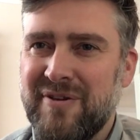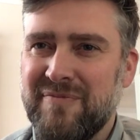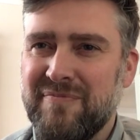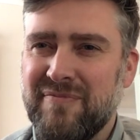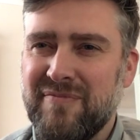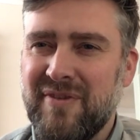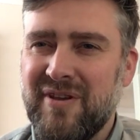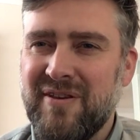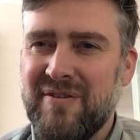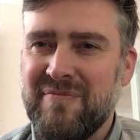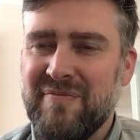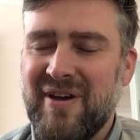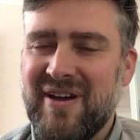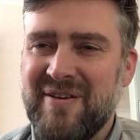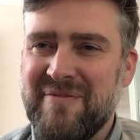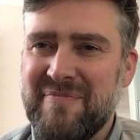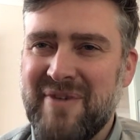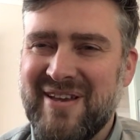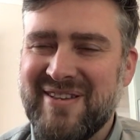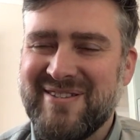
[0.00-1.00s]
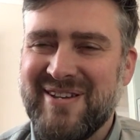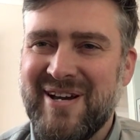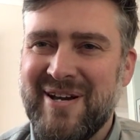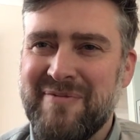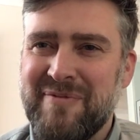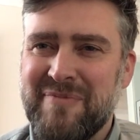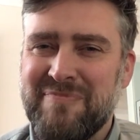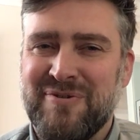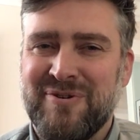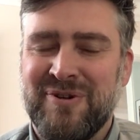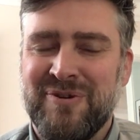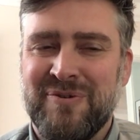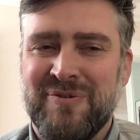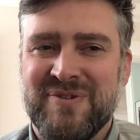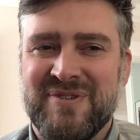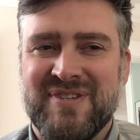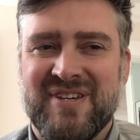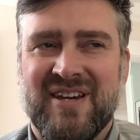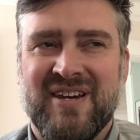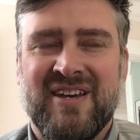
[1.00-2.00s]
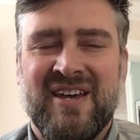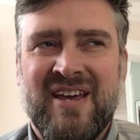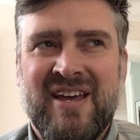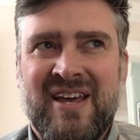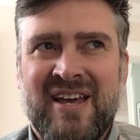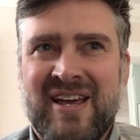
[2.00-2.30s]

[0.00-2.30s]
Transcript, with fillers: in my, my, time at Purdue was uh,